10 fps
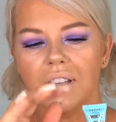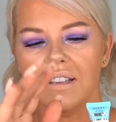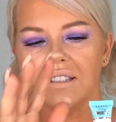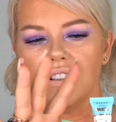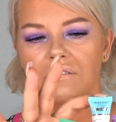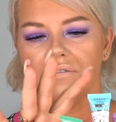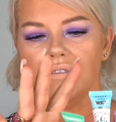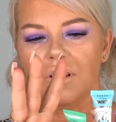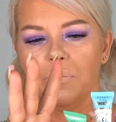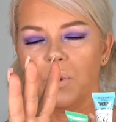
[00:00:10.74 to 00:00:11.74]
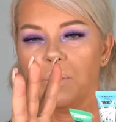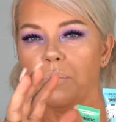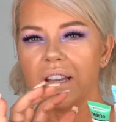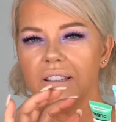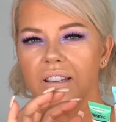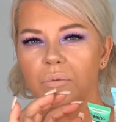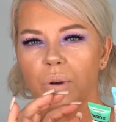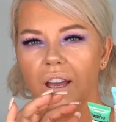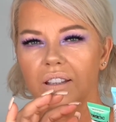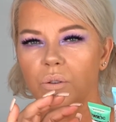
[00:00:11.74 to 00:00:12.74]
So I bought the basic
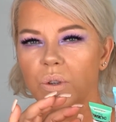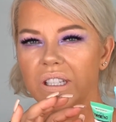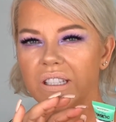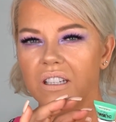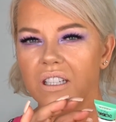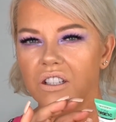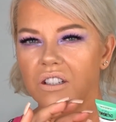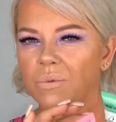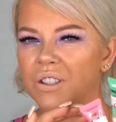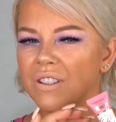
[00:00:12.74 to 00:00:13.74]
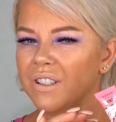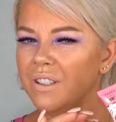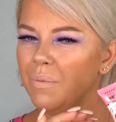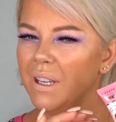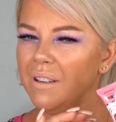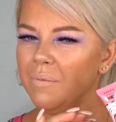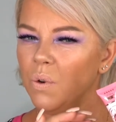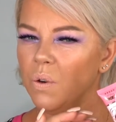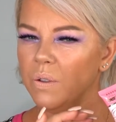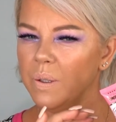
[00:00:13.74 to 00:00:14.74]
pack, the winter edition, which is to me
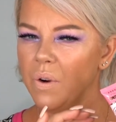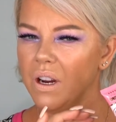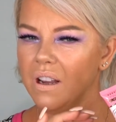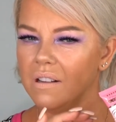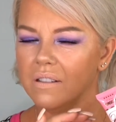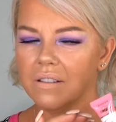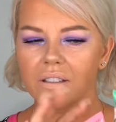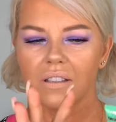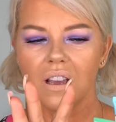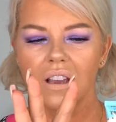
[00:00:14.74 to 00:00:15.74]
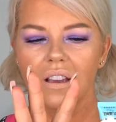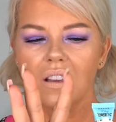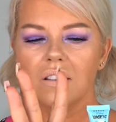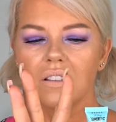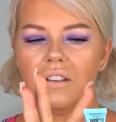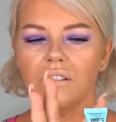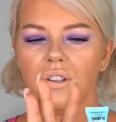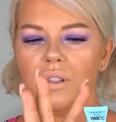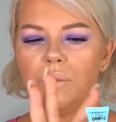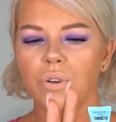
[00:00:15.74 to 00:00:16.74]
more spring colours. So you've
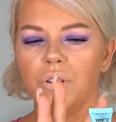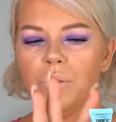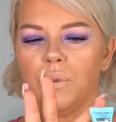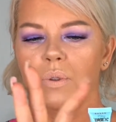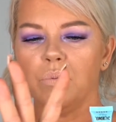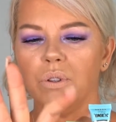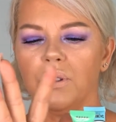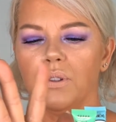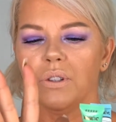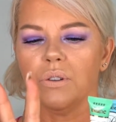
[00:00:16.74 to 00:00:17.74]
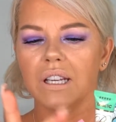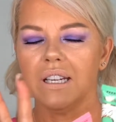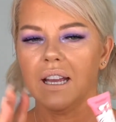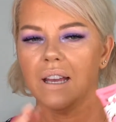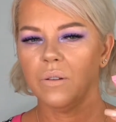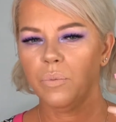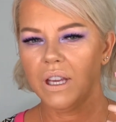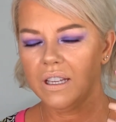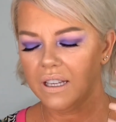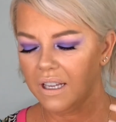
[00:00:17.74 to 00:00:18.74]
got the purple, the blue, the green and the
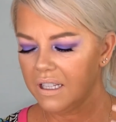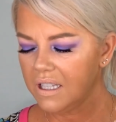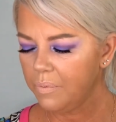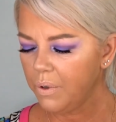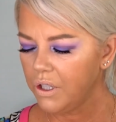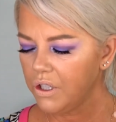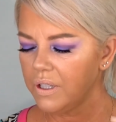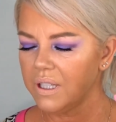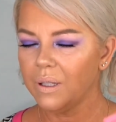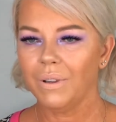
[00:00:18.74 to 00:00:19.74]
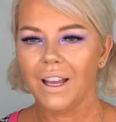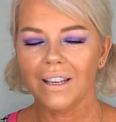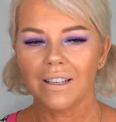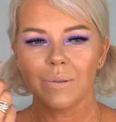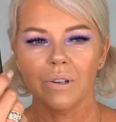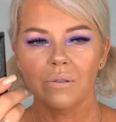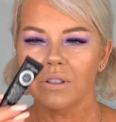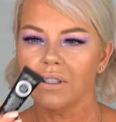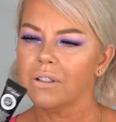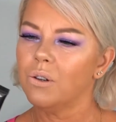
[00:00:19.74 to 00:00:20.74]
pink. I did purchase the black as well,
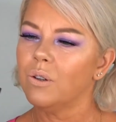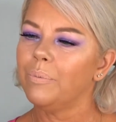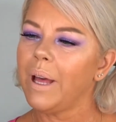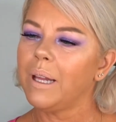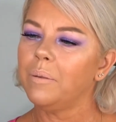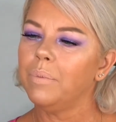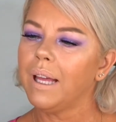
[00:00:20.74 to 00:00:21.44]
which is called Badder